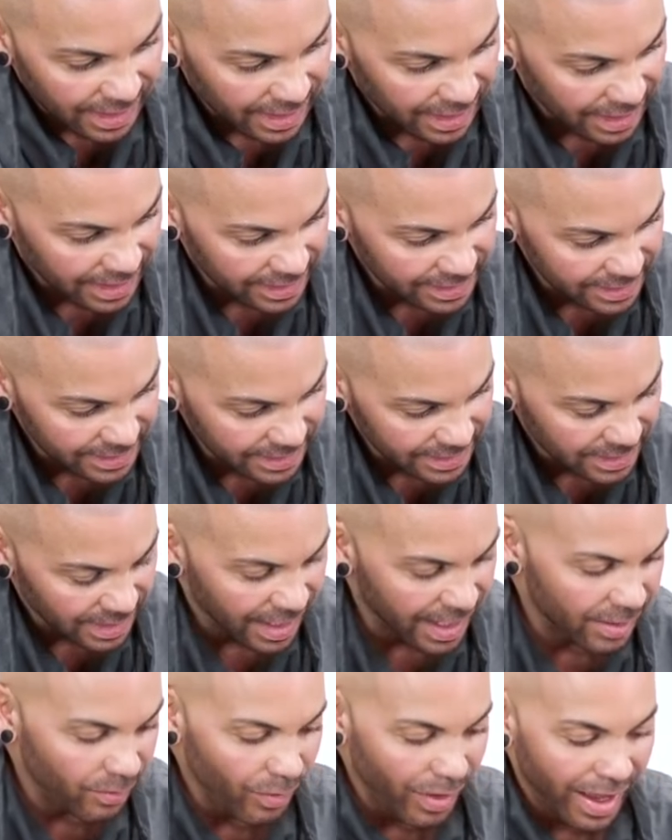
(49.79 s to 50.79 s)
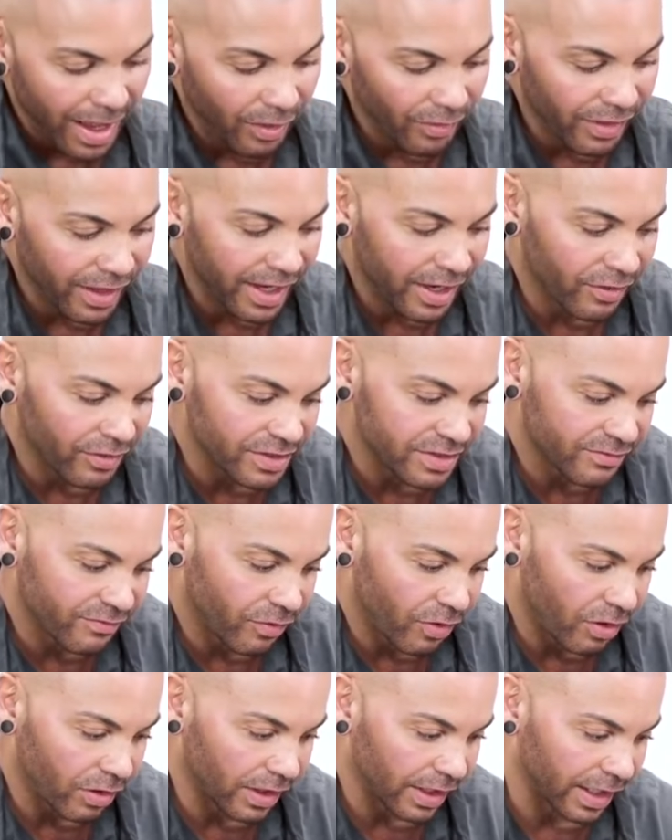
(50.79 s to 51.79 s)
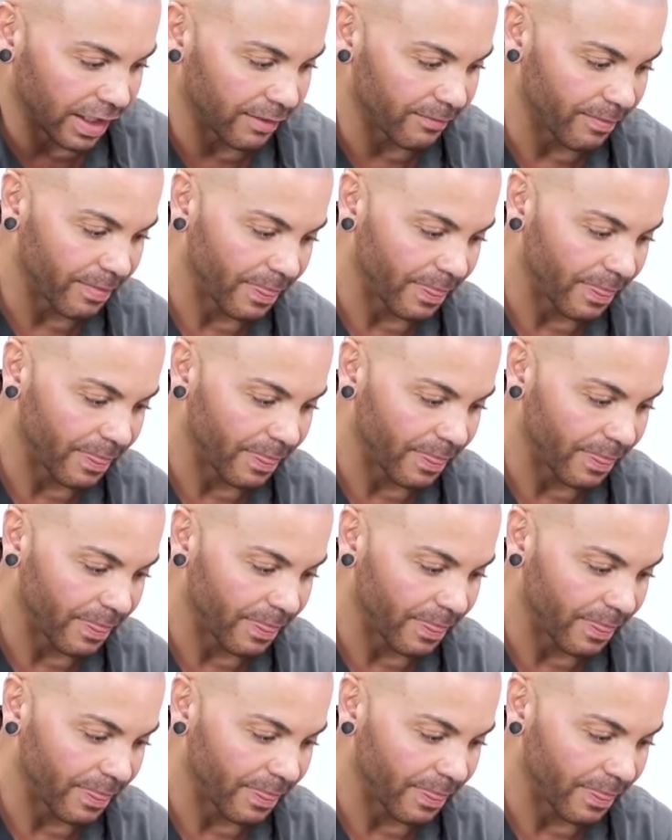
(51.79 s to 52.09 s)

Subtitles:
is and how the hair is falling.